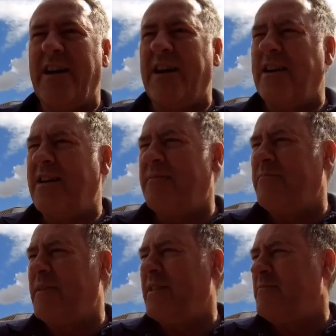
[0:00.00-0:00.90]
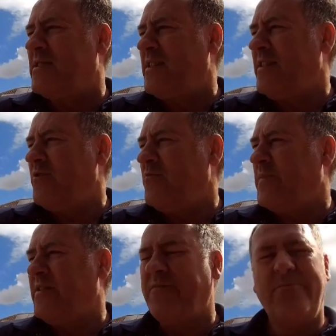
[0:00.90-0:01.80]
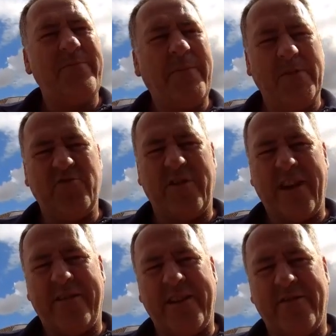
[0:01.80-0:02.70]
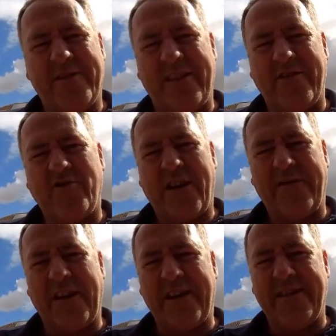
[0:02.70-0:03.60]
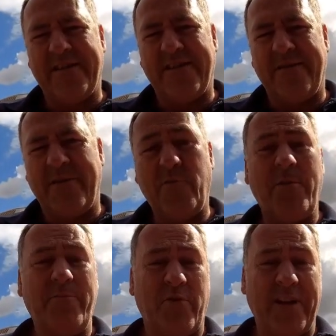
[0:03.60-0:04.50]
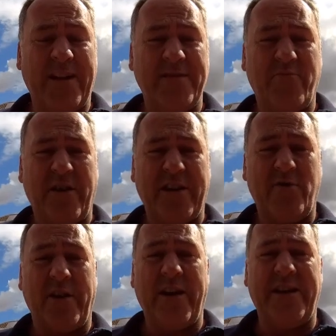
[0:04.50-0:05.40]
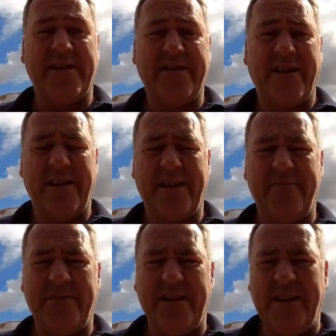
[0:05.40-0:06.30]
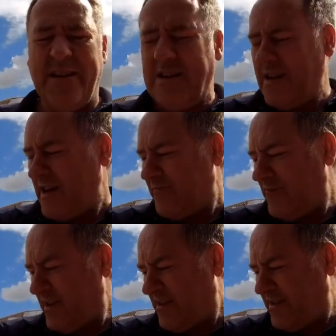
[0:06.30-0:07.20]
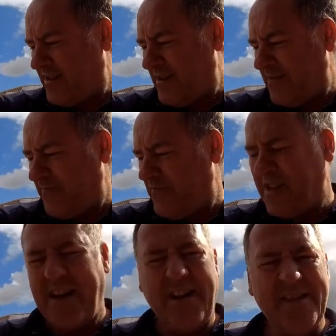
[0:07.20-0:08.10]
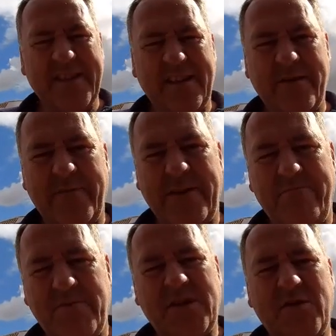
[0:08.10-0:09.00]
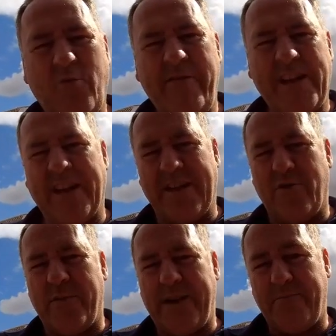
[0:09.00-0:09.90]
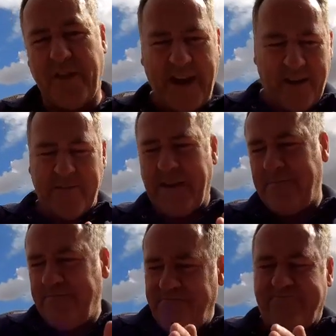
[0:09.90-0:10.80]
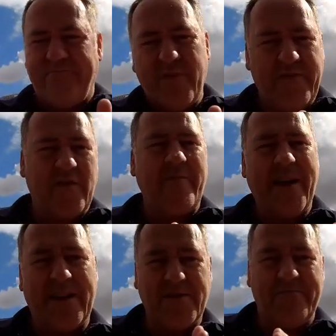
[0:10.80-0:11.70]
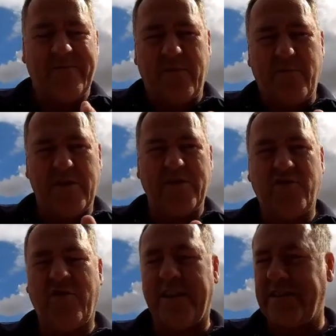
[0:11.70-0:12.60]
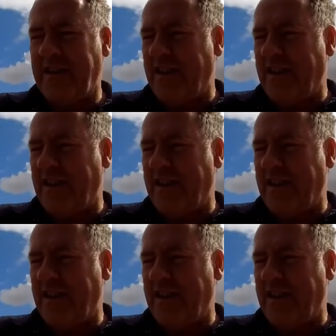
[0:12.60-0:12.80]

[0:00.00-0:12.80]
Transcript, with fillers: Um, and there was a little bit of muppetry going on in the traffic, and um, at one point I had to brake quite hard and um, realised that the car seemed to be squirreling a little bit. By that I mean moving about, not pulling straight.